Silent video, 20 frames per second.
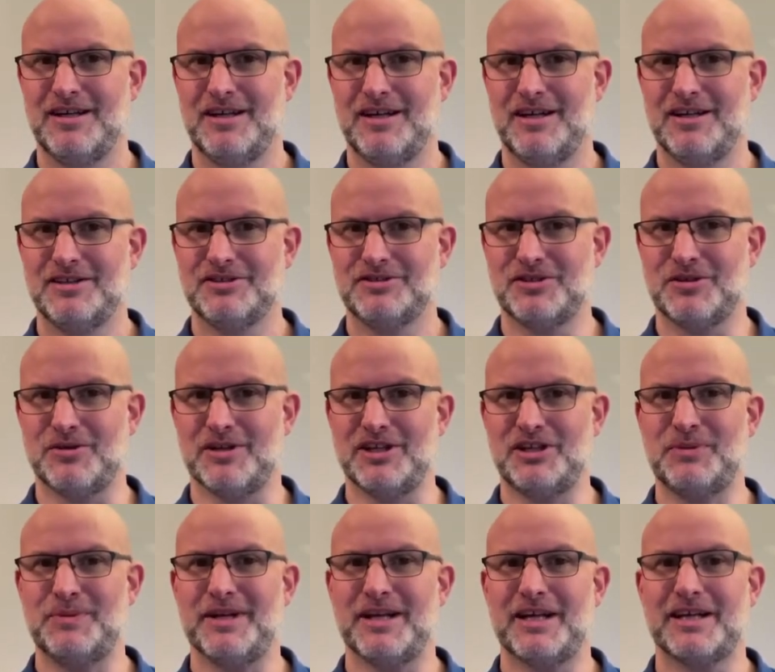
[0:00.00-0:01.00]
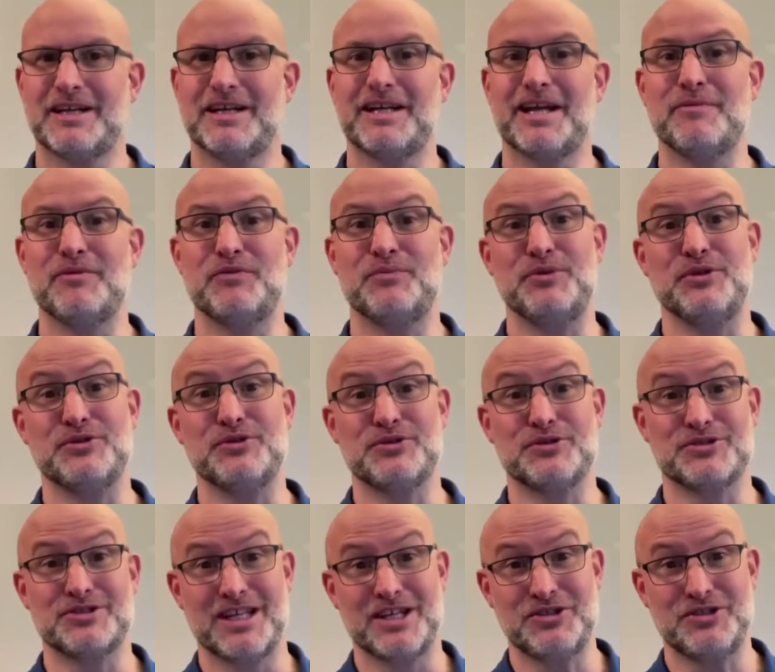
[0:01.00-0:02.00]
So a little bit like a game of musical
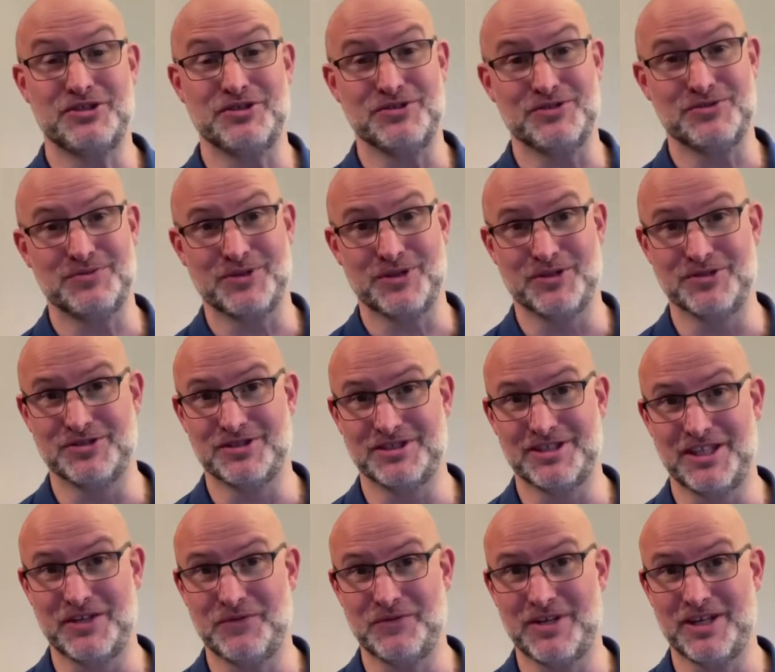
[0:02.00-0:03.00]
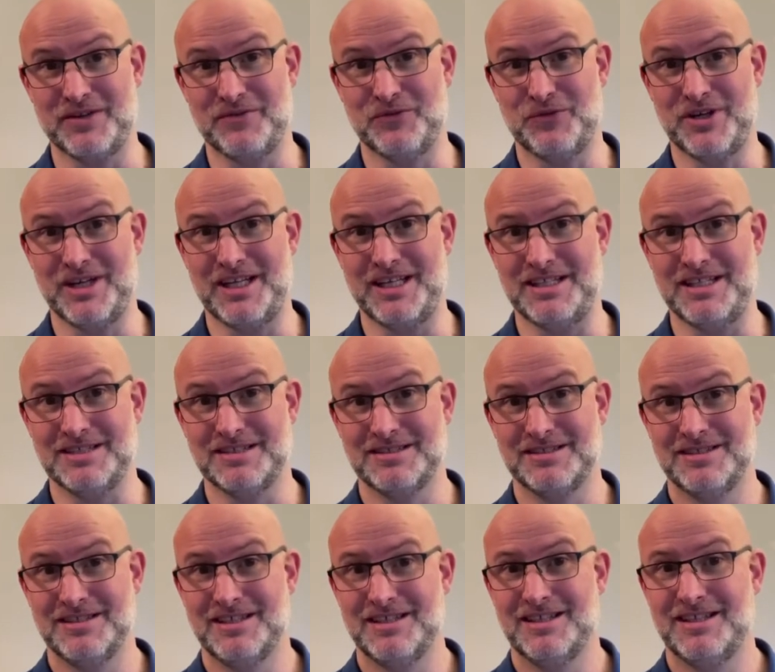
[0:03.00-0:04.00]
statues, we're going to see if we can freeze
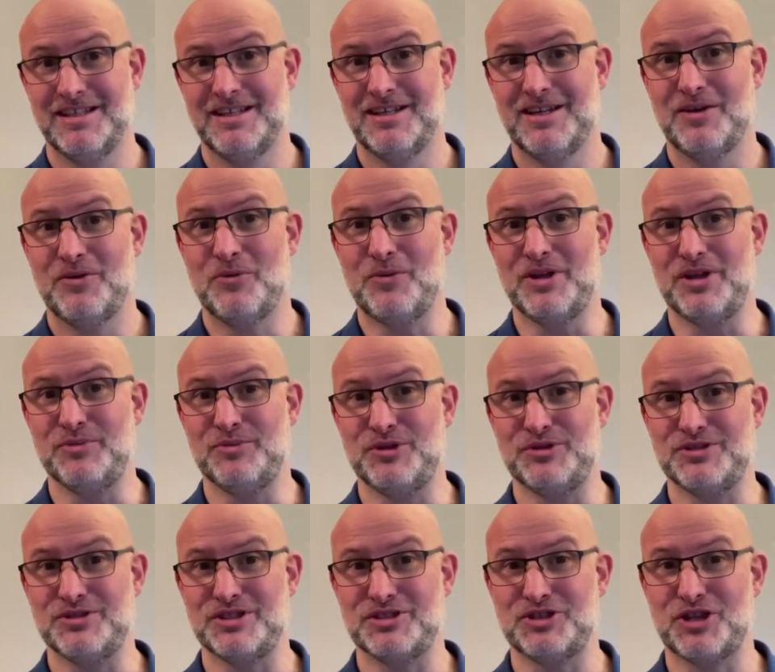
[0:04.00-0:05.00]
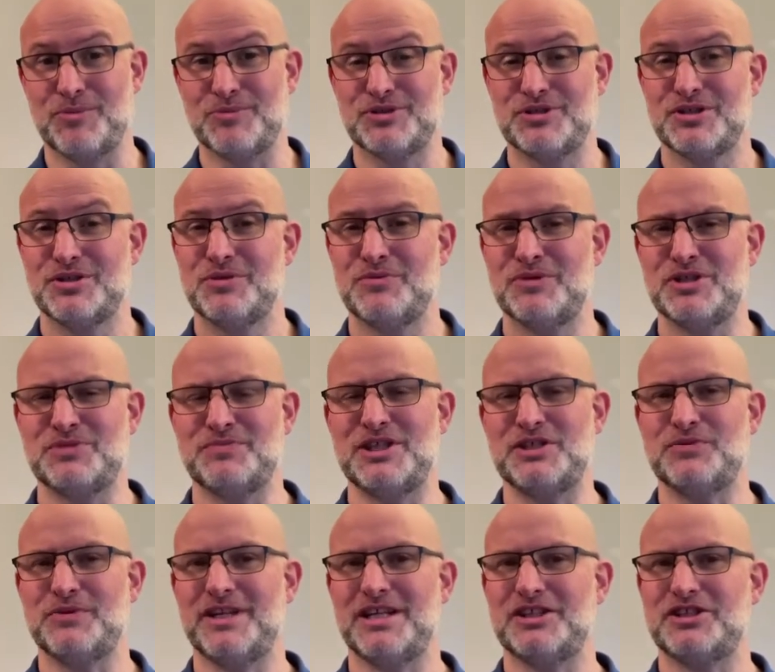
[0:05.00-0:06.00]
when the music stops, which means we
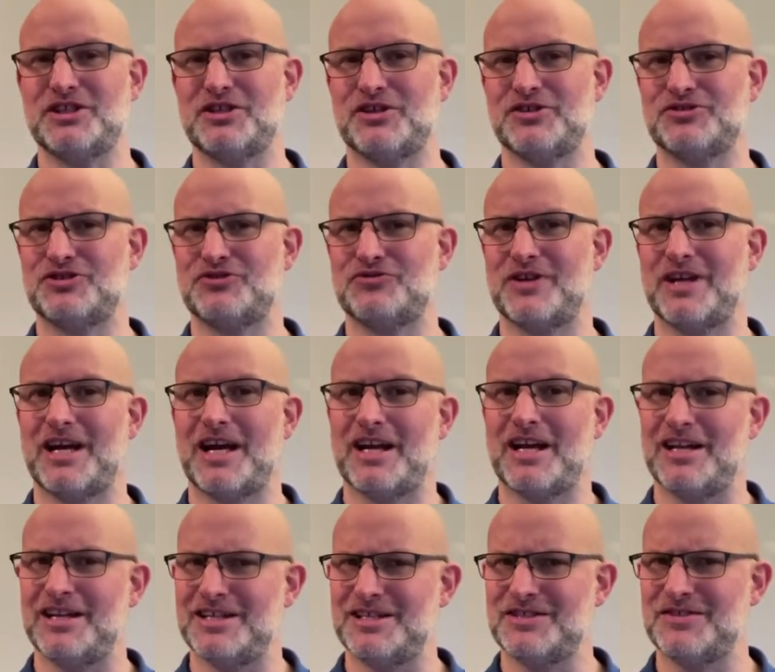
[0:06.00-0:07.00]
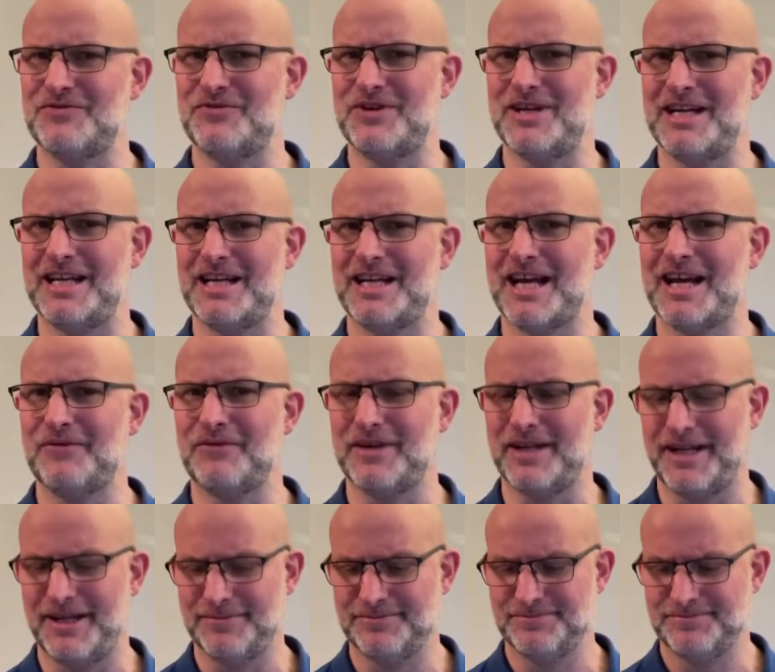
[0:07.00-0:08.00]
need to concentrate and listen really carefully.
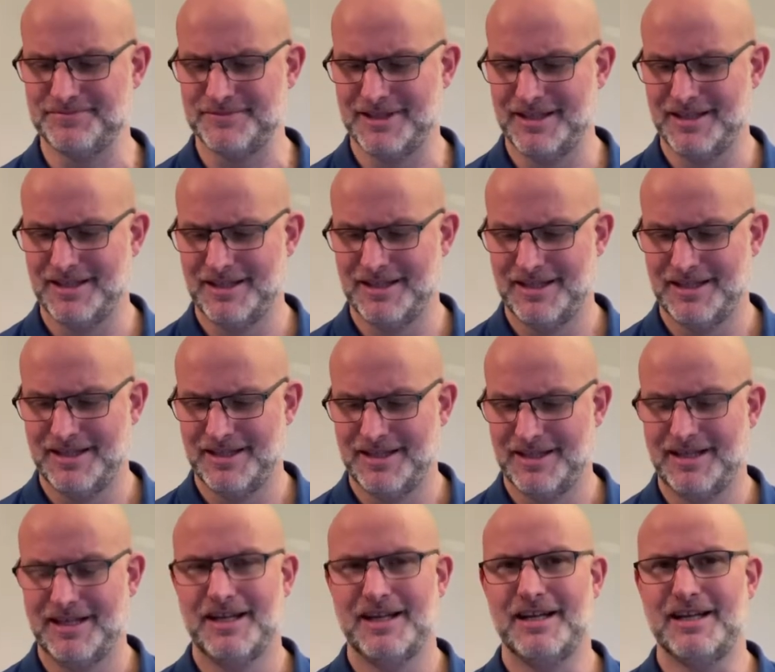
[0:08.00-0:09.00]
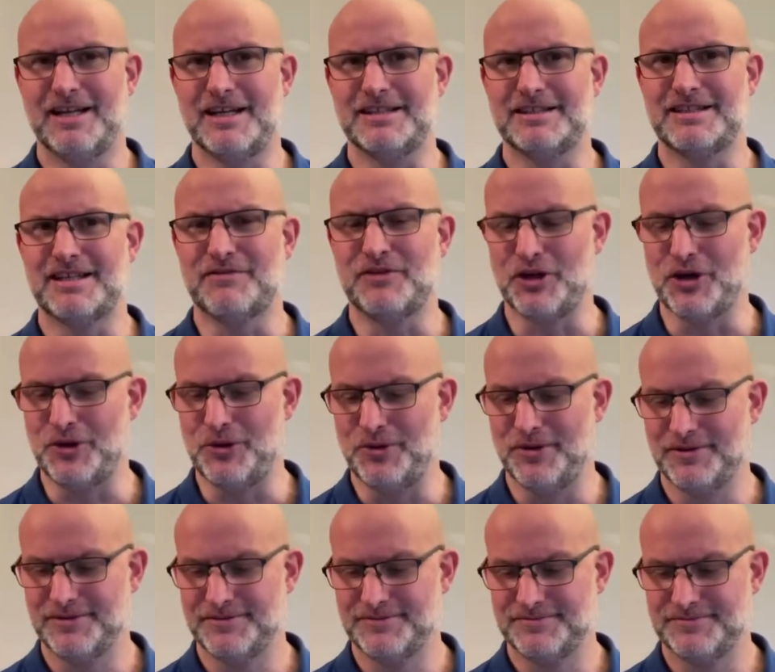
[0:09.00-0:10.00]
Let's have a go.
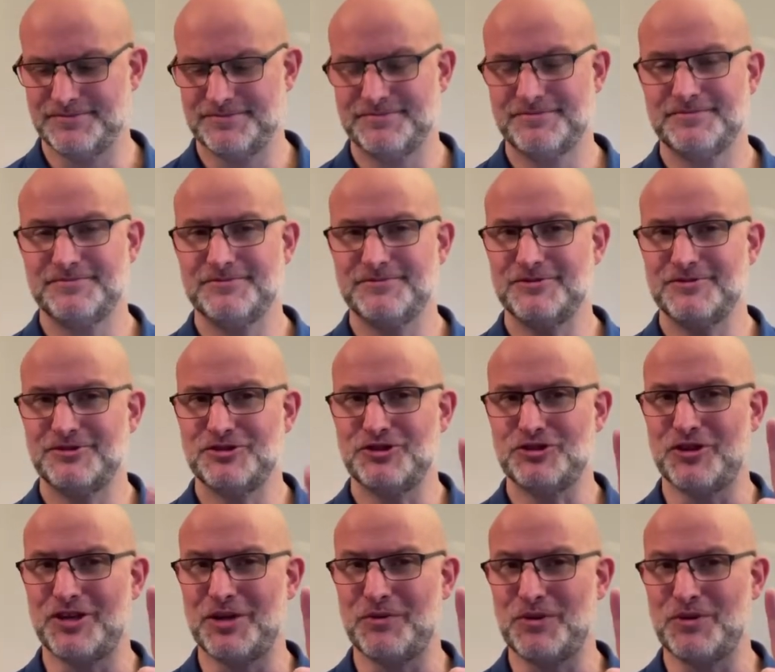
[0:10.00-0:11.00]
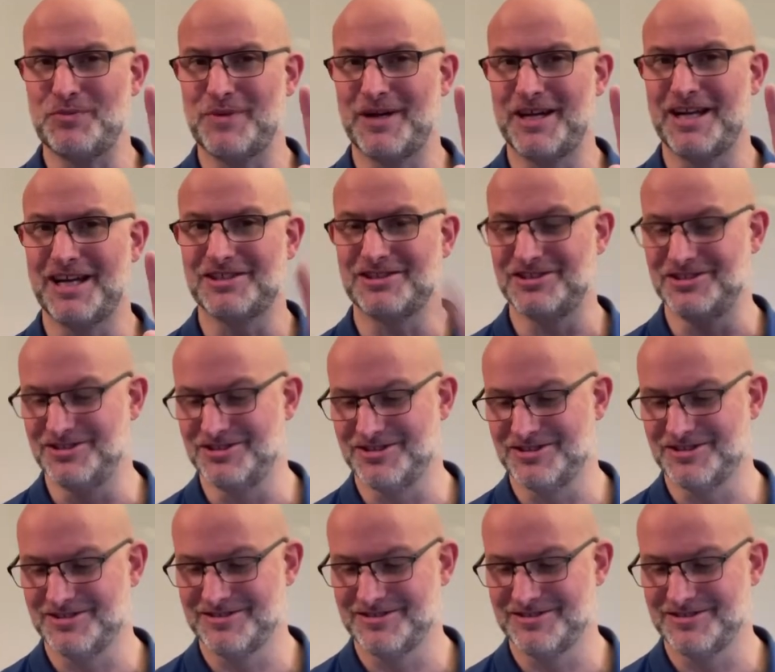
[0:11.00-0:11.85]
Join in with my actions.